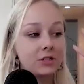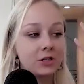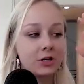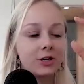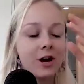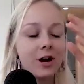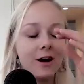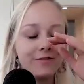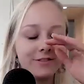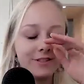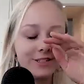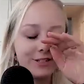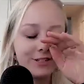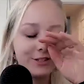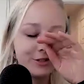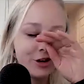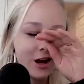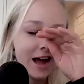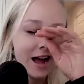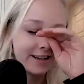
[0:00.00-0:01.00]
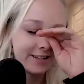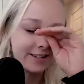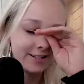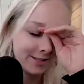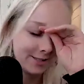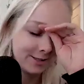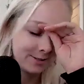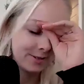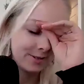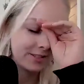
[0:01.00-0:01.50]
turn off
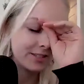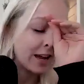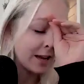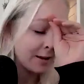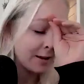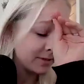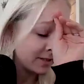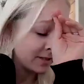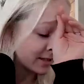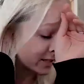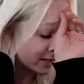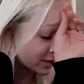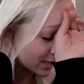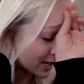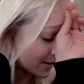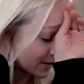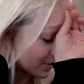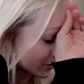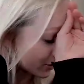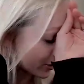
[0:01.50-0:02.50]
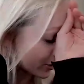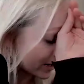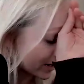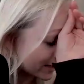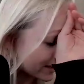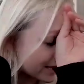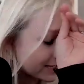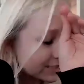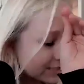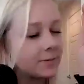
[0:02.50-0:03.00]
distractions, which I'm such a hypocrite
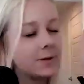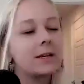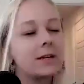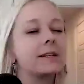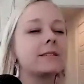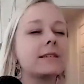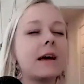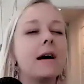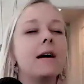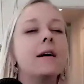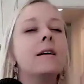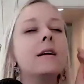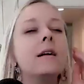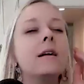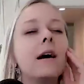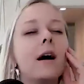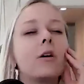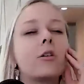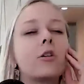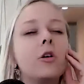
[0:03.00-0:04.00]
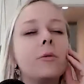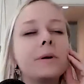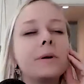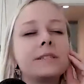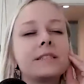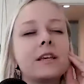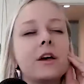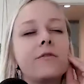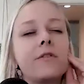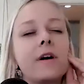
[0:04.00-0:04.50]
in this, because I'll call
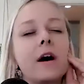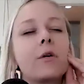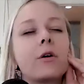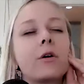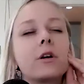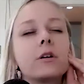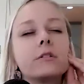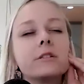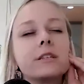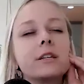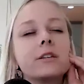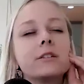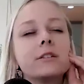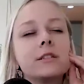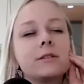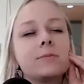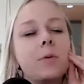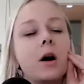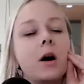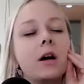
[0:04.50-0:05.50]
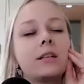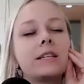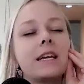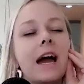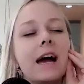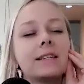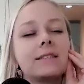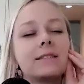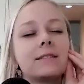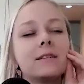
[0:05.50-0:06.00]
myself out earlier in this
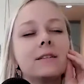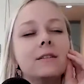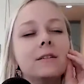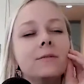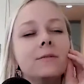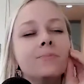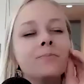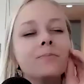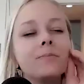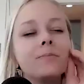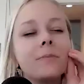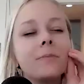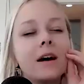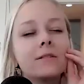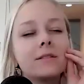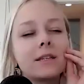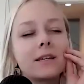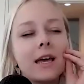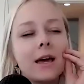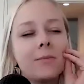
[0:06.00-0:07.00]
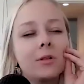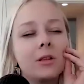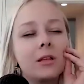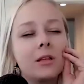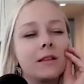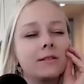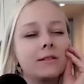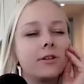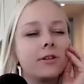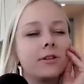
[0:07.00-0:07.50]
podcast. I was like, Emily,
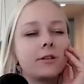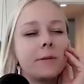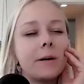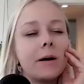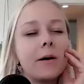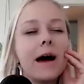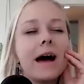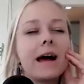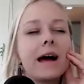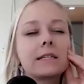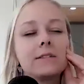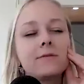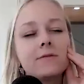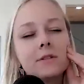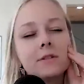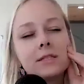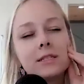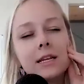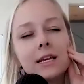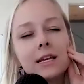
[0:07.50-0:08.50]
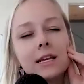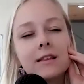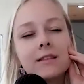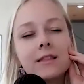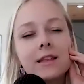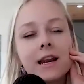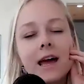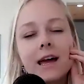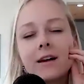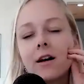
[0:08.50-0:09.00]
let's talk about active listening. And
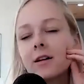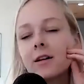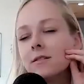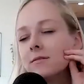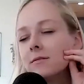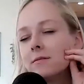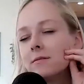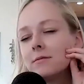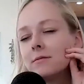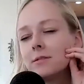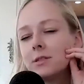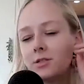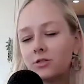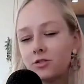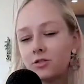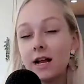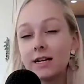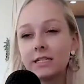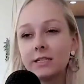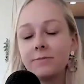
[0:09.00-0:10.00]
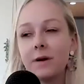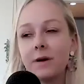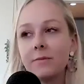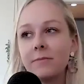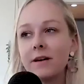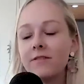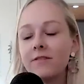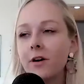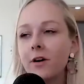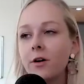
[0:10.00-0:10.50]
then I got distracted by
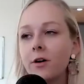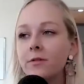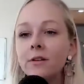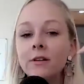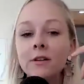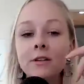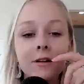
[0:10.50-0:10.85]
my phone.